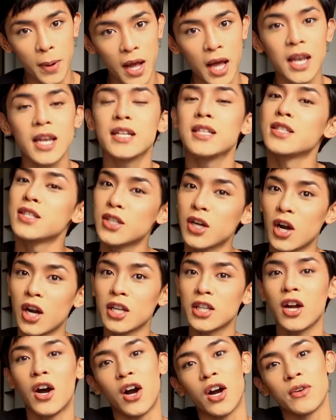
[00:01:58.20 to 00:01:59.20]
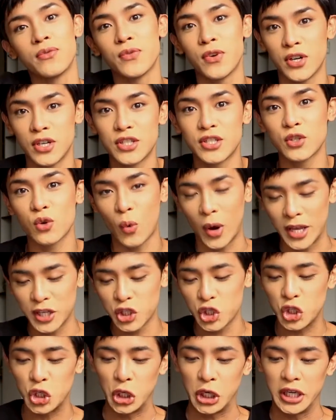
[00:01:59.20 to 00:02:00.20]
pa. Let's start our first
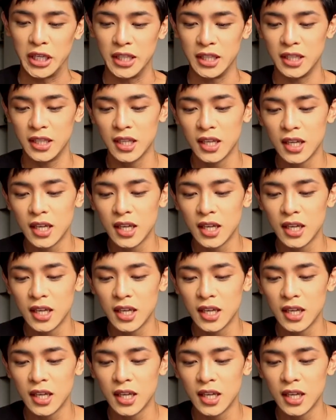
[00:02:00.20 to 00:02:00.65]
question.